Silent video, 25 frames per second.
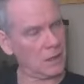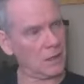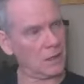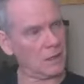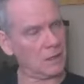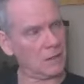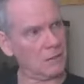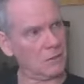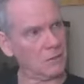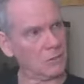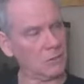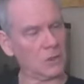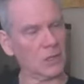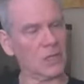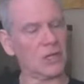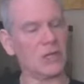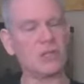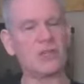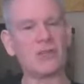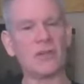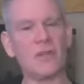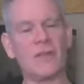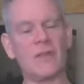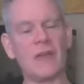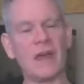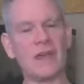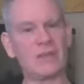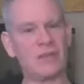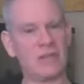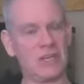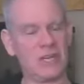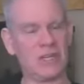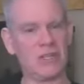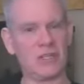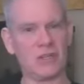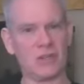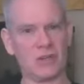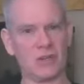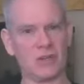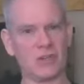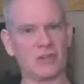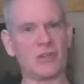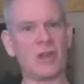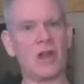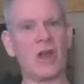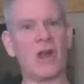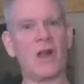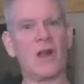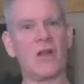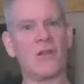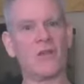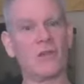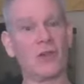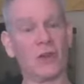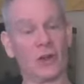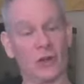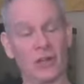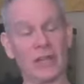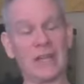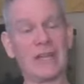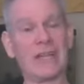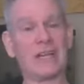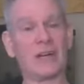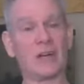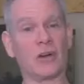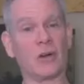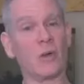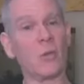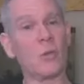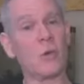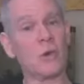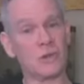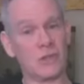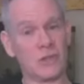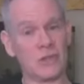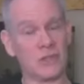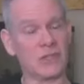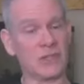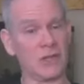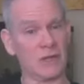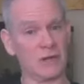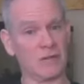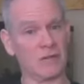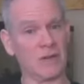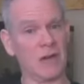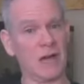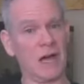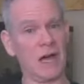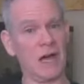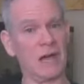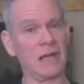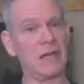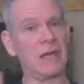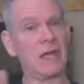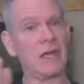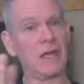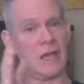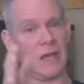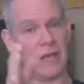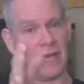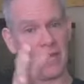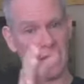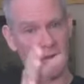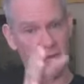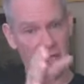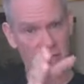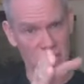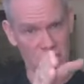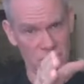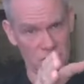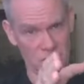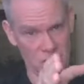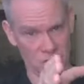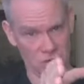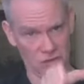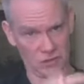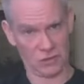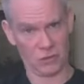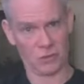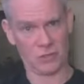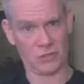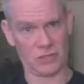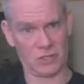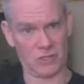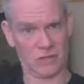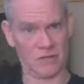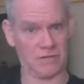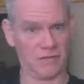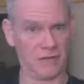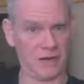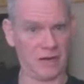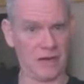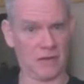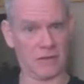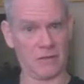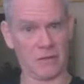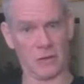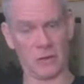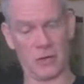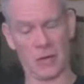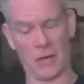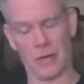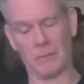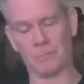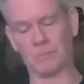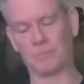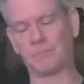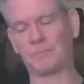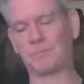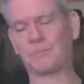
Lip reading: religion that teaches their leader was the Son of God is the Christian faith, okay?